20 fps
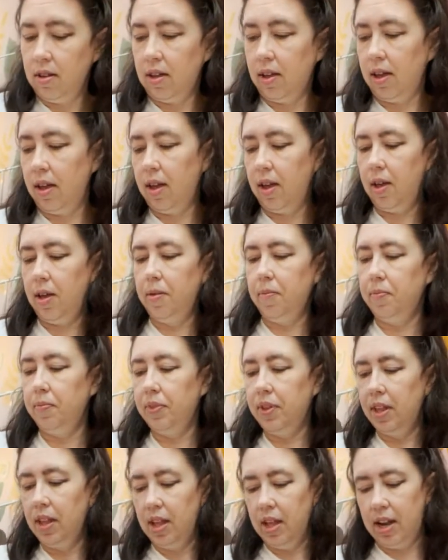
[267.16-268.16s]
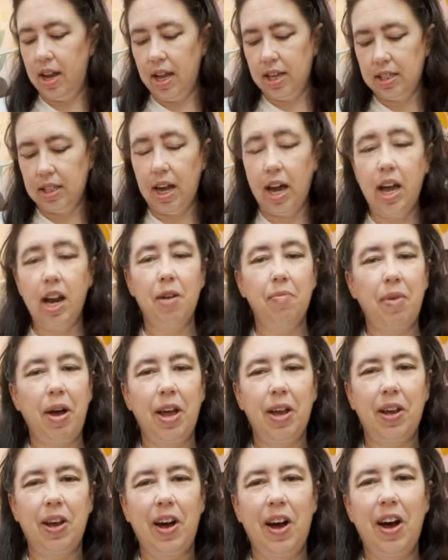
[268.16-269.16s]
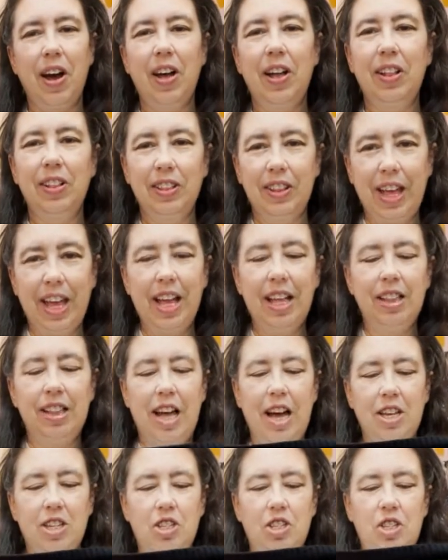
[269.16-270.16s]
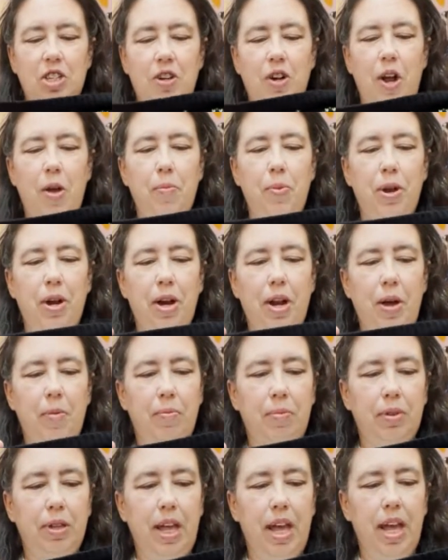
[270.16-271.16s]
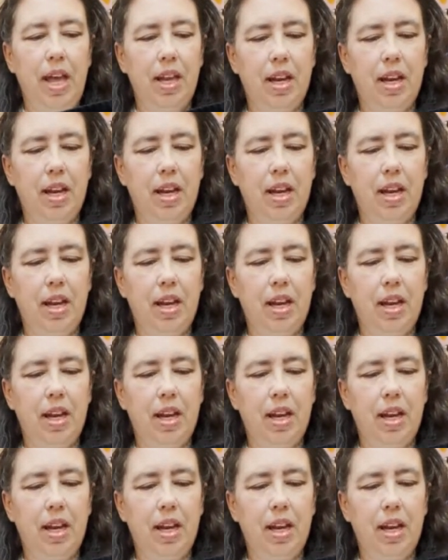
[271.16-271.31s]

Okay. The next item I got late last year. I put it up late.